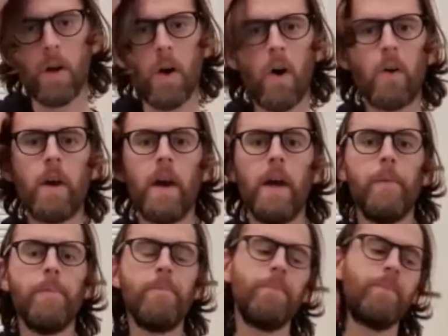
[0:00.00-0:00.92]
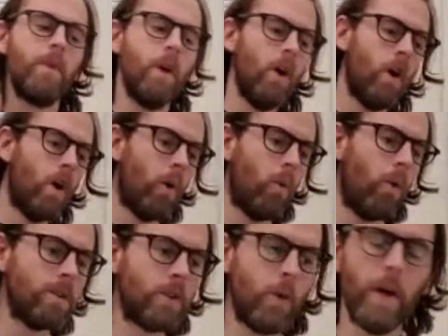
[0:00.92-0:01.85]
Okay,
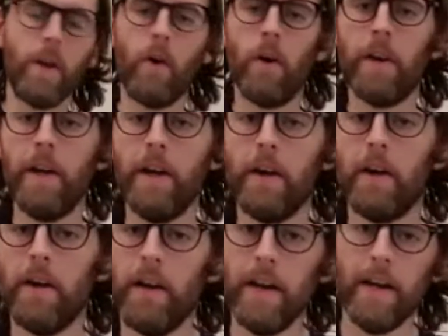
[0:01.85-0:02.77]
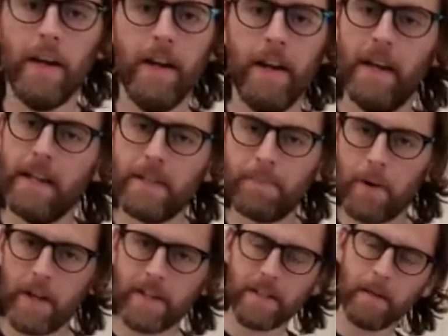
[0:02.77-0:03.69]
what's going on here? It's
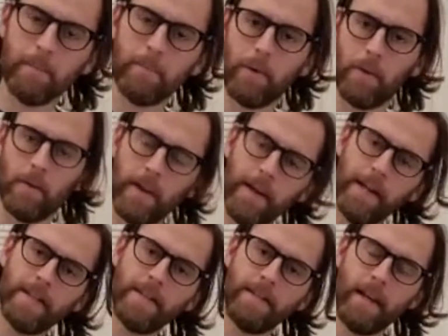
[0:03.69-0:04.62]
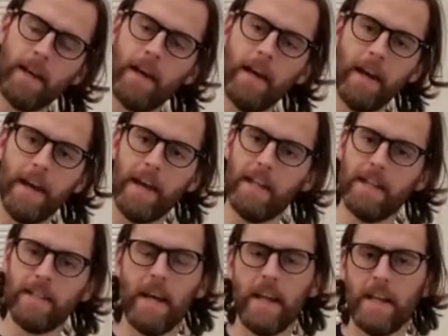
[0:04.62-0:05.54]
pretty simple.
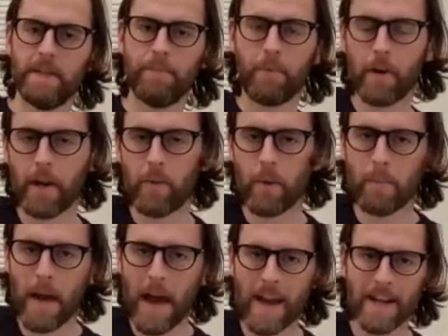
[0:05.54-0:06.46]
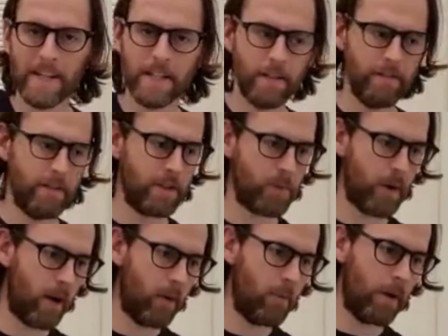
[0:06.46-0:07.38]
And it's pretty repetitive as
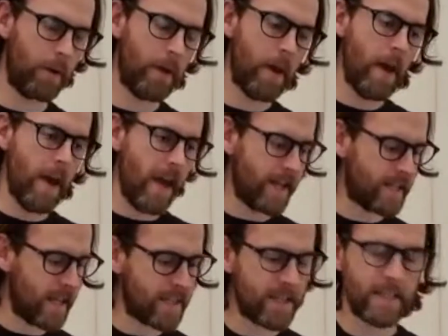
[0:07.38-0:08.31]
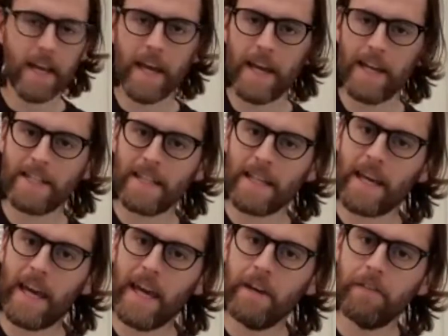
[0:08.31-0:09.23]
well. But it's, as I say, it's in the
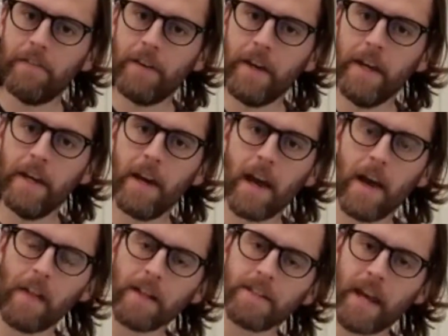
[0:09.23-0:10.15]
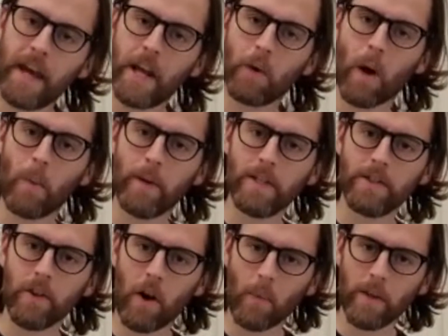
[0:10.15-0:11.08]
key of E, and that's kind of where we start.